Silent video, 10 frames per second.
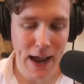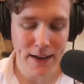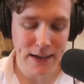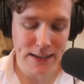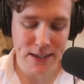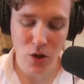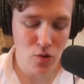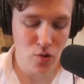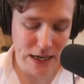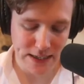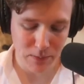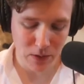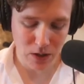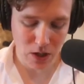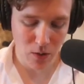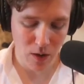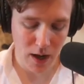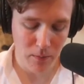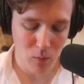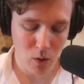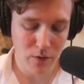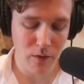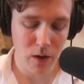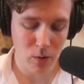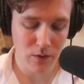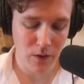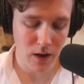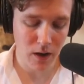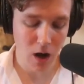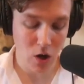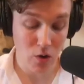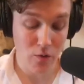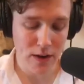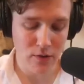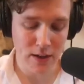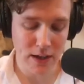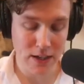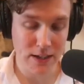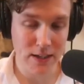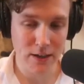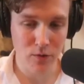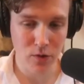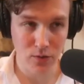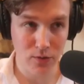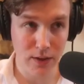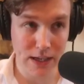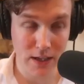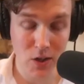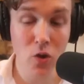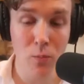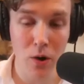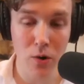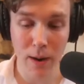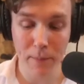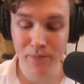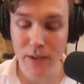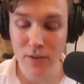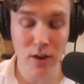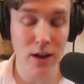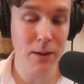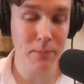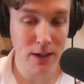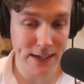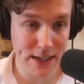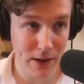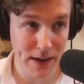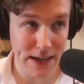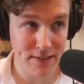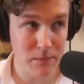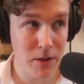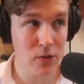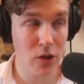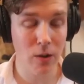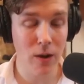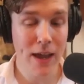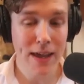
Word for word: And it's so crazy, but you know, one of our good friends who's actually inside of Russell's Inner Circle program started a podcast about 18 months ago.